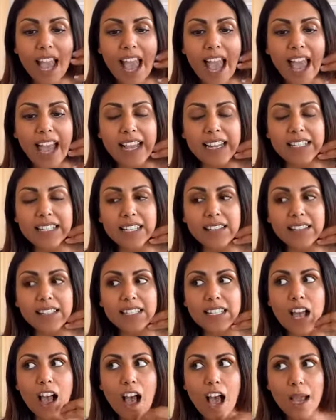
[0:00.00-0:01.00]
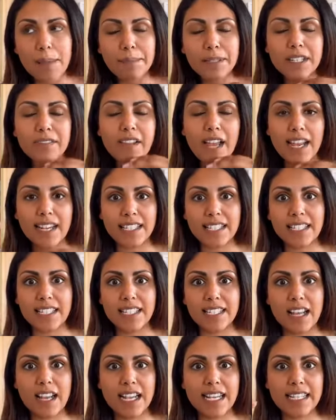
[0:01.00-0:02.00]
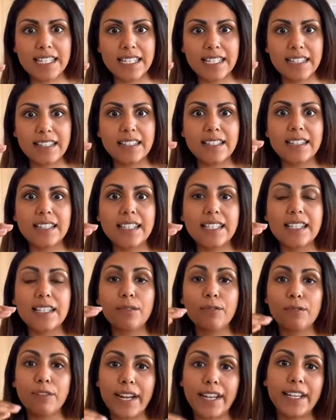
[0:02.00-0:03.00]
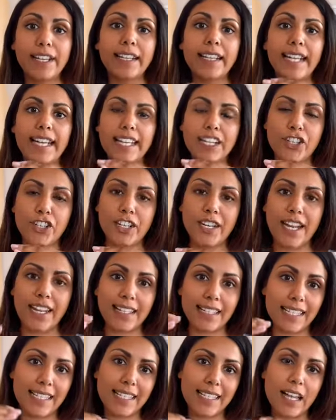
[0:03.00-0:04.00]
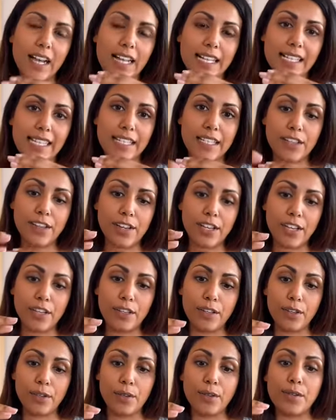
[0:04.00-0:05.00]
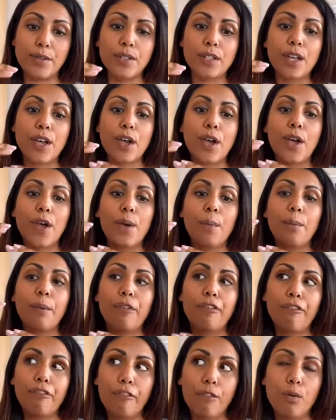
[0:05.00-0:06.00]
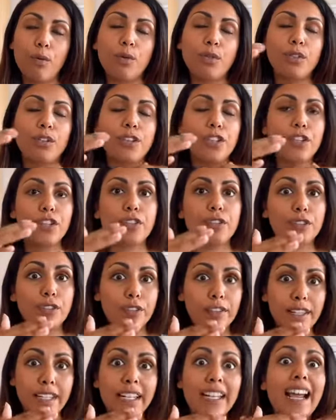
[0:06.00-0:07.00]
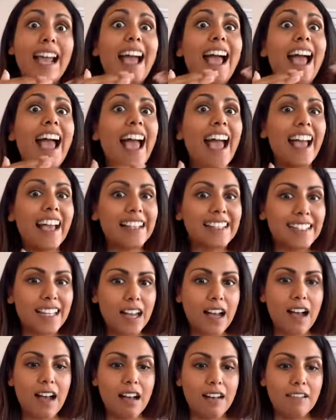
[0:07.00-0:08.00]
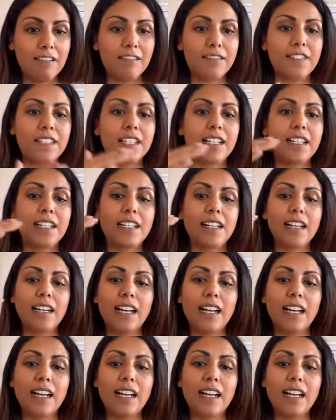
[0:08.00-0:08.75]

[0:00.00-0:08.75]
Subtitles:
And the types of exercises, the regulation exercises you can use before, during, and after